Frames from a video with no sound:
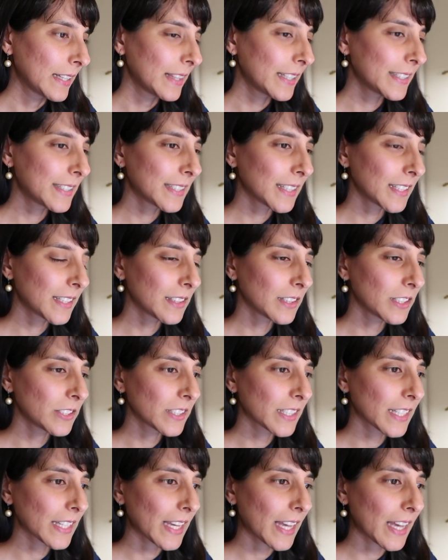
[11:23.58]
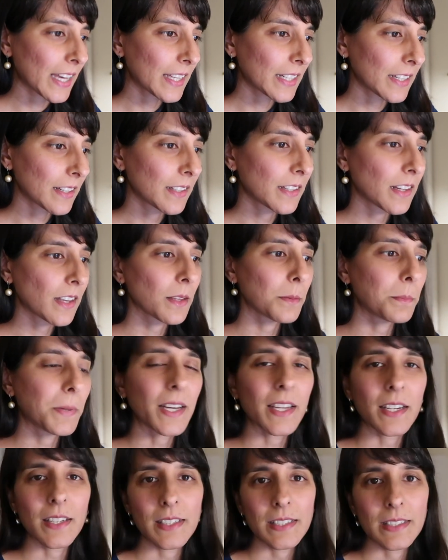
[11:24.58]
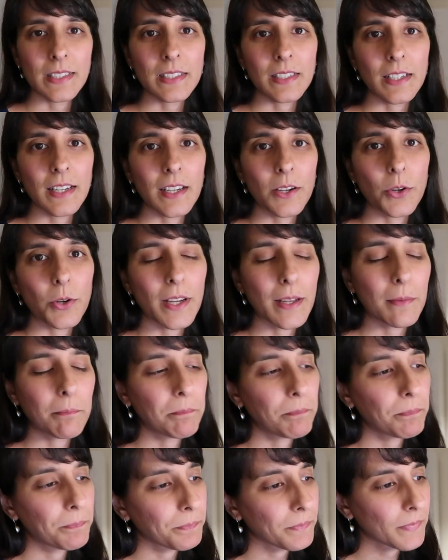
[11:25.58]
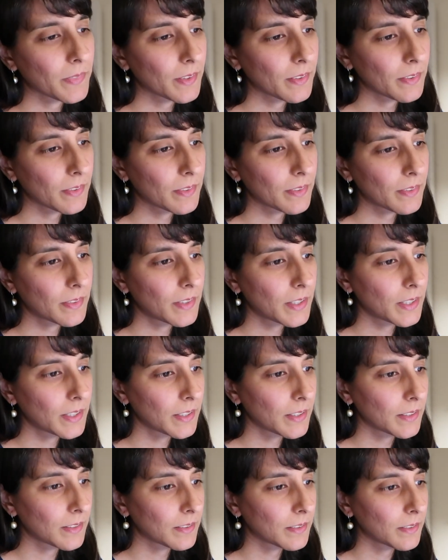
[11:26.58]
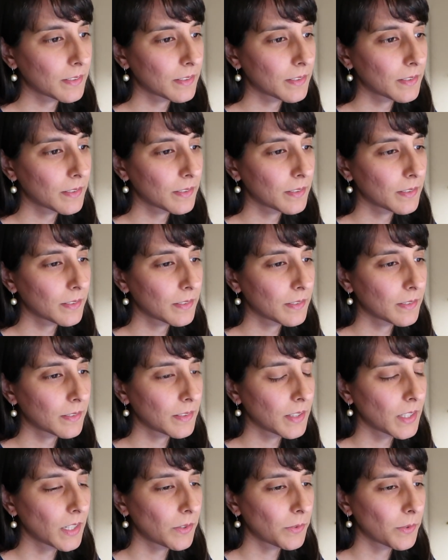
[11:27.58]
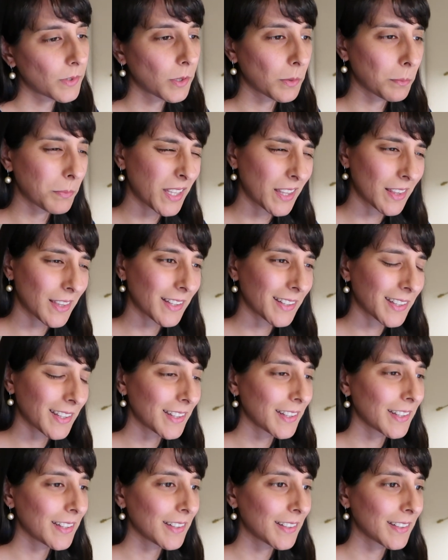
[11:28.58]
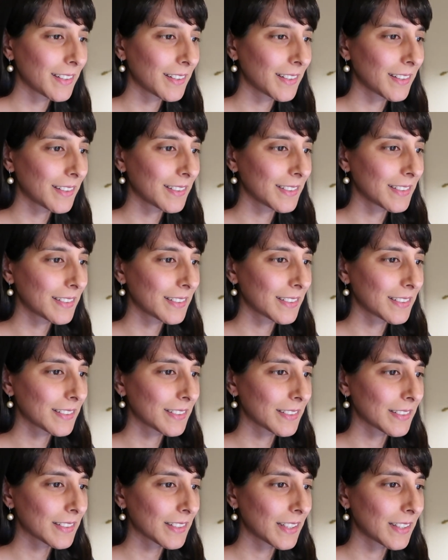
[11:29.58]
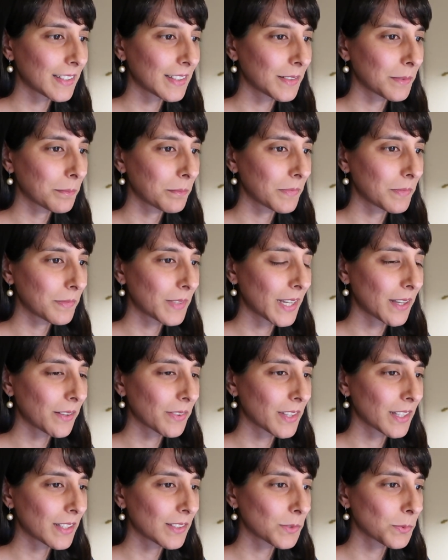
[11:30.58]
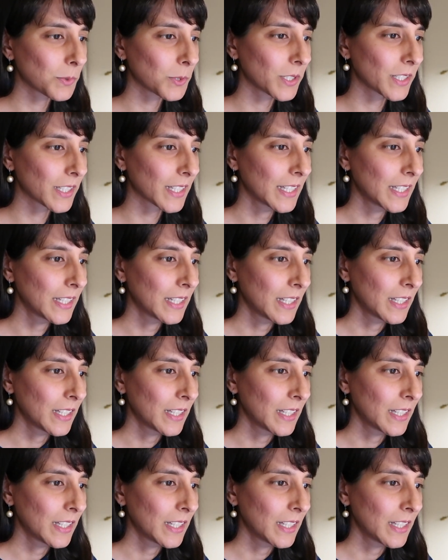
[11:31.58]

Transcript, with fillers: Let's take a look at another part of this diagram that, you know, got me thinking and um, how things work.